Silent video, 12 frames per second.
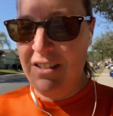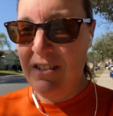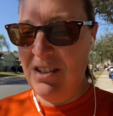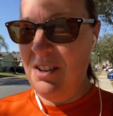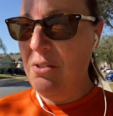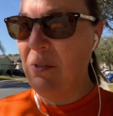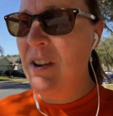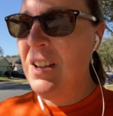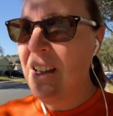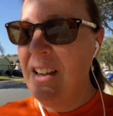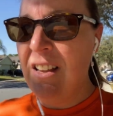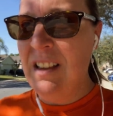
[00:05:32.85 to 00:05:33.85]
So
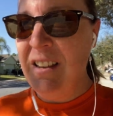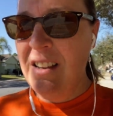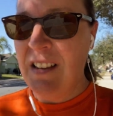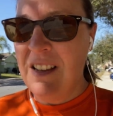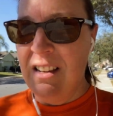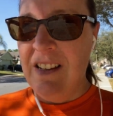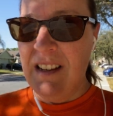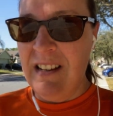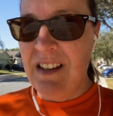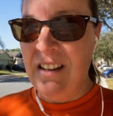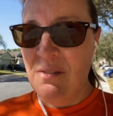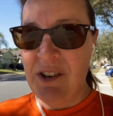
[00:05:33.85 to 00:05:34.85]

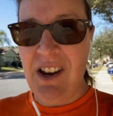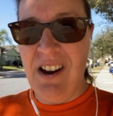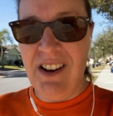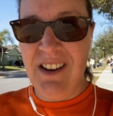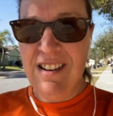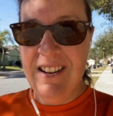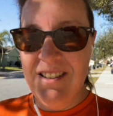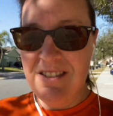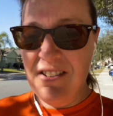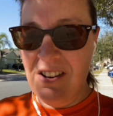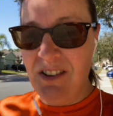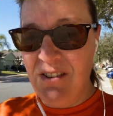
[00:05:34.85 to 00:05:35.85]
here we are.
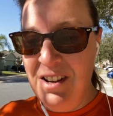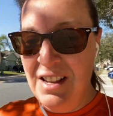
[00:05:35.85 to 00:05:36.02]
So